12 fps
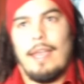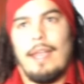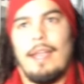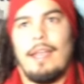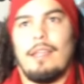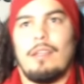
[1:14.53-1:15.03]

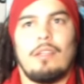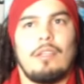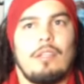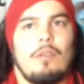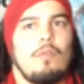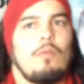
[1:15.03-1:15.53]
And
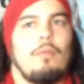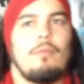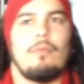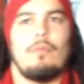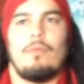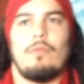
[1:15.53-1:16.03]

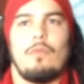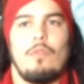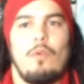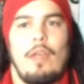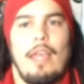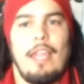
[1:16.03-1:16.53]

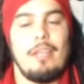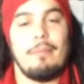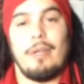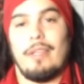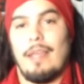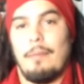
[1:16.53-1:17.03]

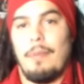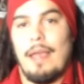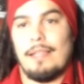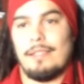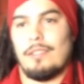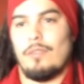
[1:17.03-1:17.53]
anybody that
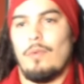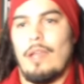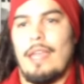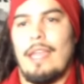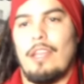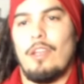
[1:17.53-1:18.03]
passes
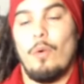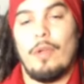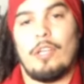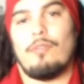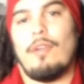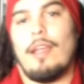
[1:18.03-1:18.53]
away
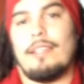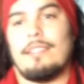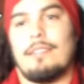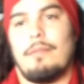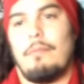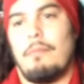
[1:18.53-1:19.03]
knowing Christ